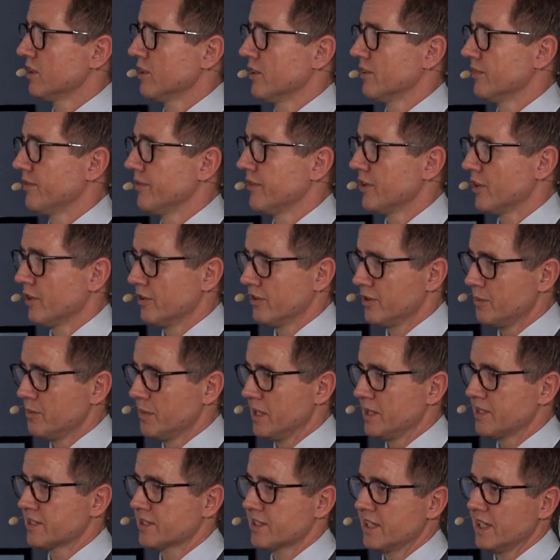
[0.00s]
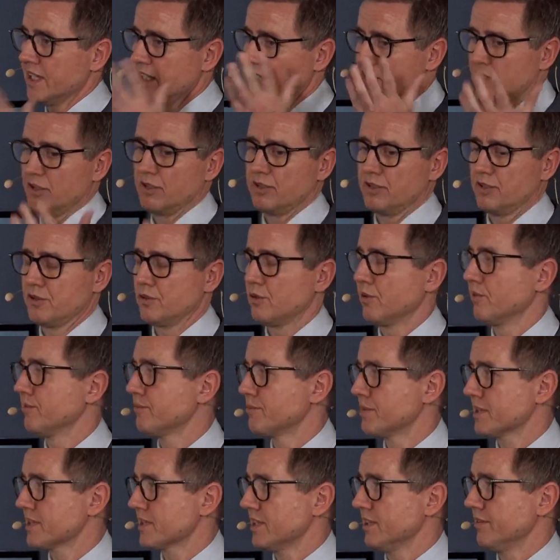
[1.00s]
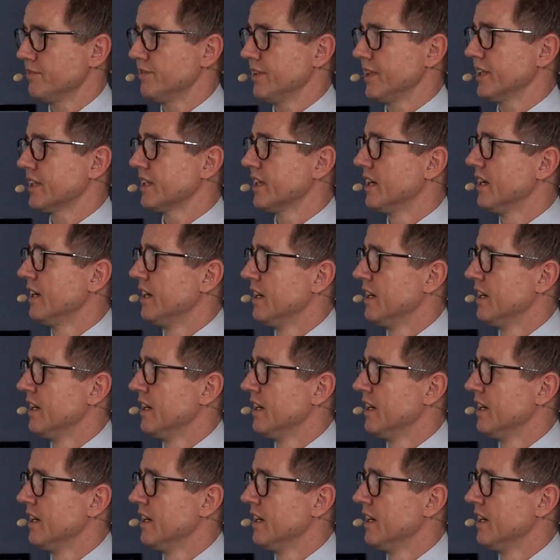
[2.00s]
on the mid-state or the North Pacific.